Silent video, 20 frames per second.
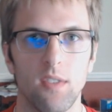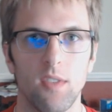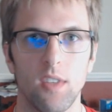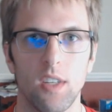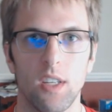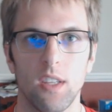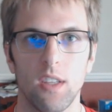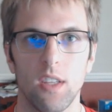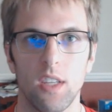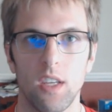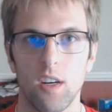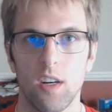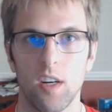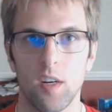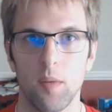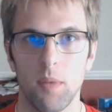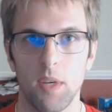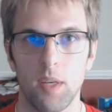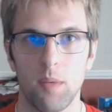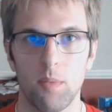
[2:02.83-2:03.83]
guys have done the
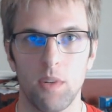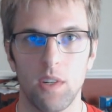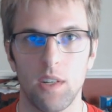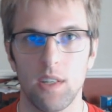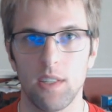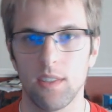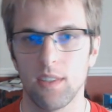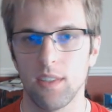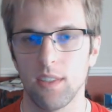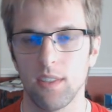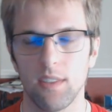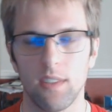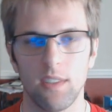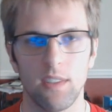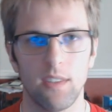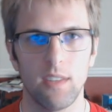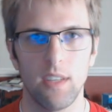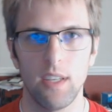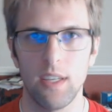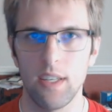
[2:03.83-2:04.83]
RMA process,
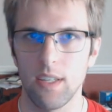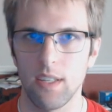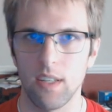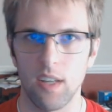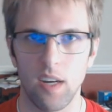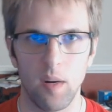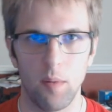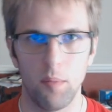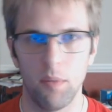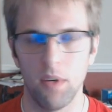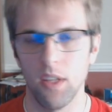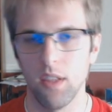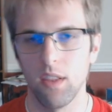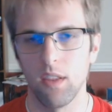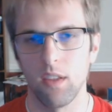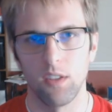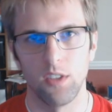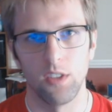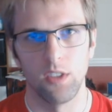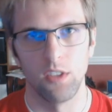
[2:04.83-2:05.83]
it's like a
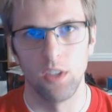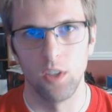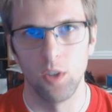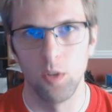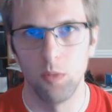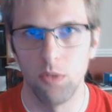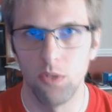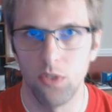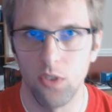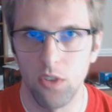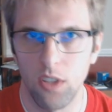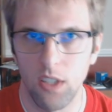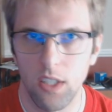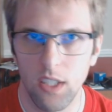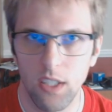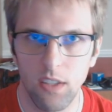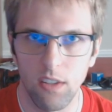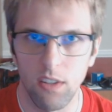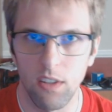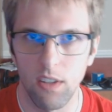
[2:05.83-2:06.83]
month or so before you
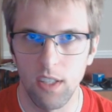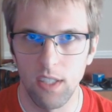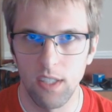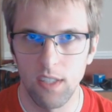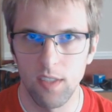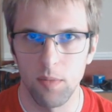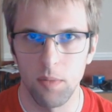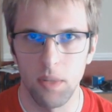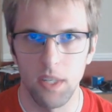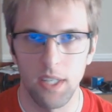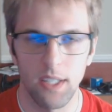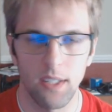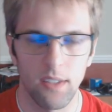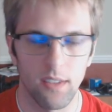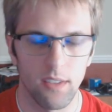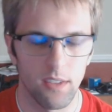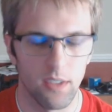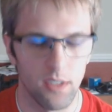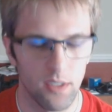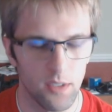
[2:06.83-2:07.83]
get your things
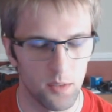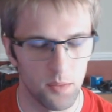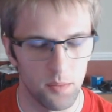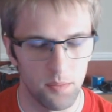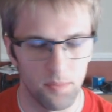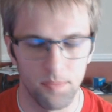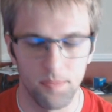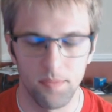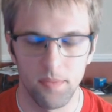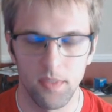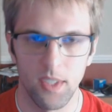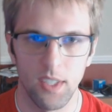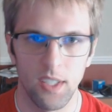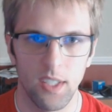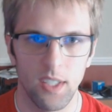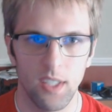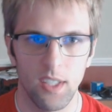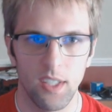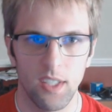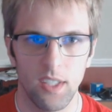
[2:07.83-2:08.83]
back. So
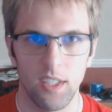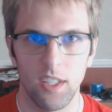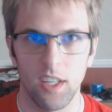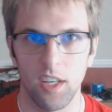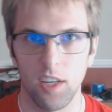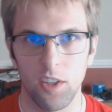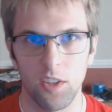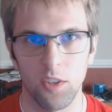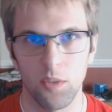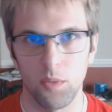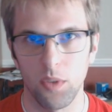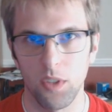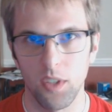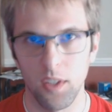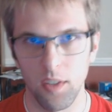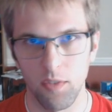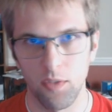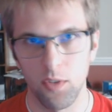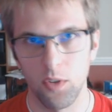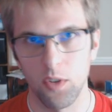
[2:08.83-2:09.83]
I couldn't
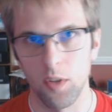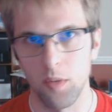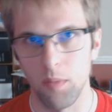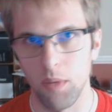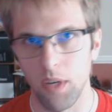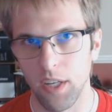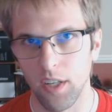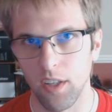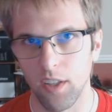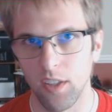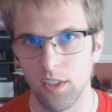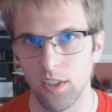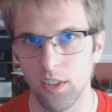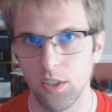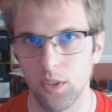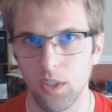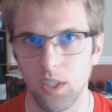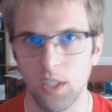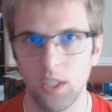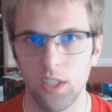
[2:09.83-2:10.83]
really afford buying all
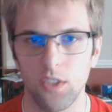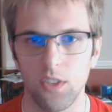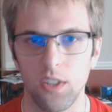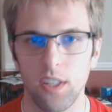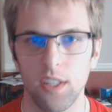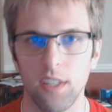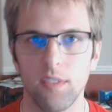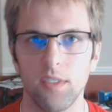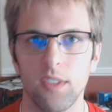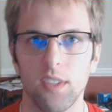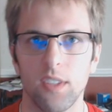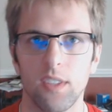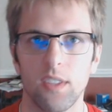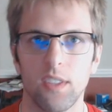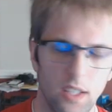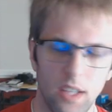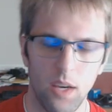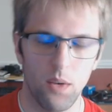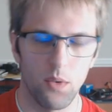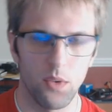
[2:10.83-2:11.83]
new hard drives.
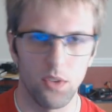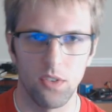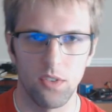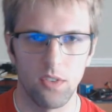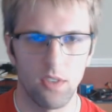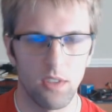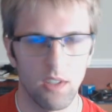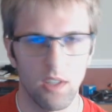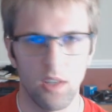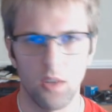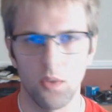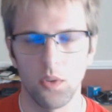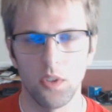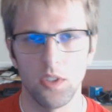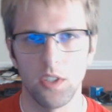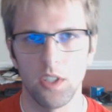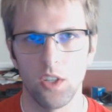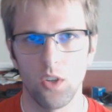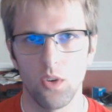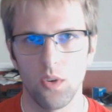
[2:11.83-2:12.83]
That was a
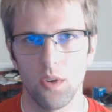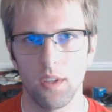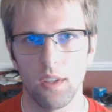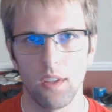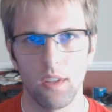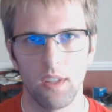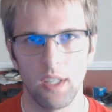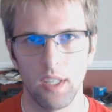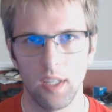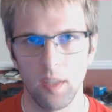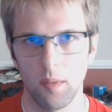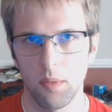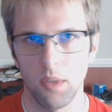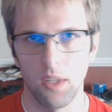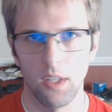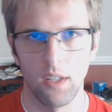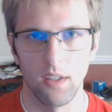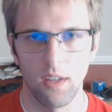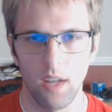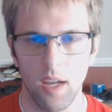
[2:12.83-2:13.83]
really annoying thing,
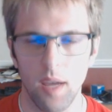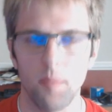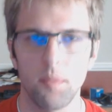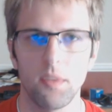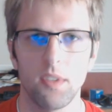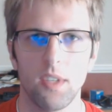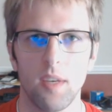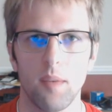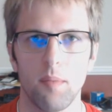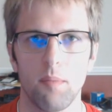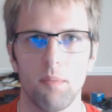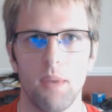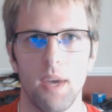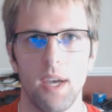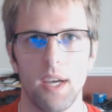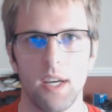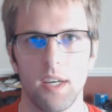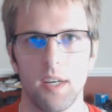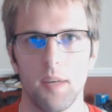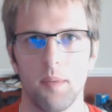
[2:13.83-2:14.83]
but I'm set
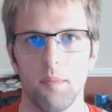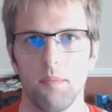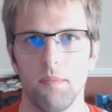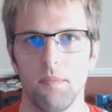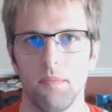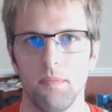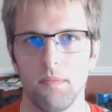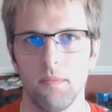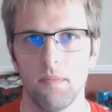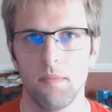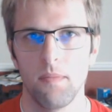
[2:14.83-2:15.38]
back up,